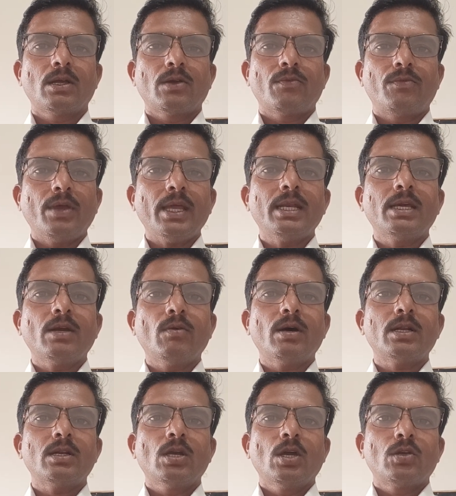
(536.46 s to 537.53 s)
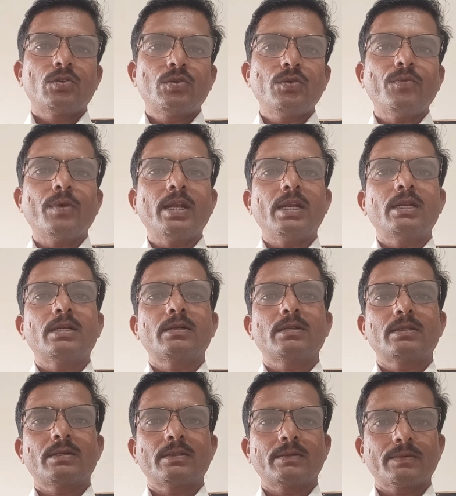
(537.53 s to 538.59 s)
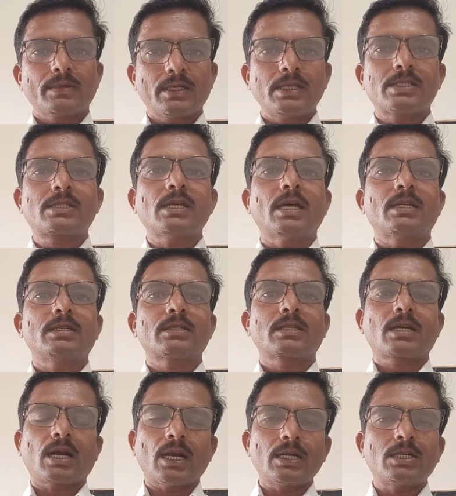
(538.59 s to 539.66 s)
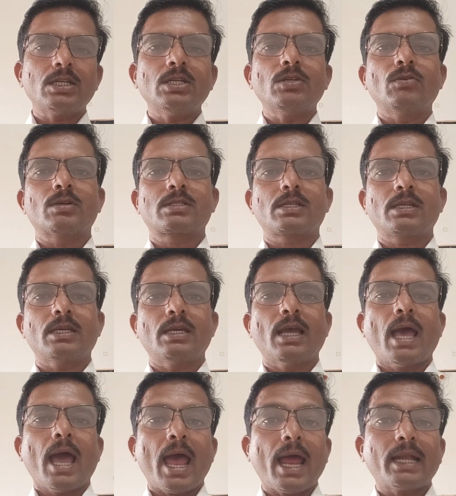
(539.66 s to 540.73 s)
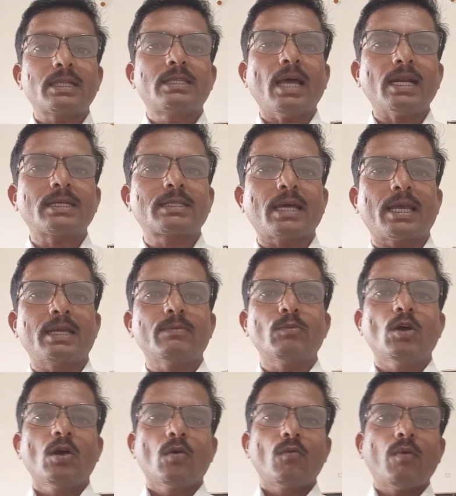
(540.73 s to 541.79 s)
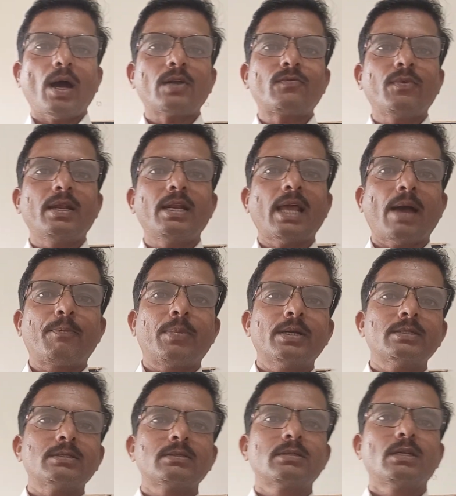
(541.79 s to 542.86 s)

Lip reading: Whenever you will listen continuously, at that time what will happen,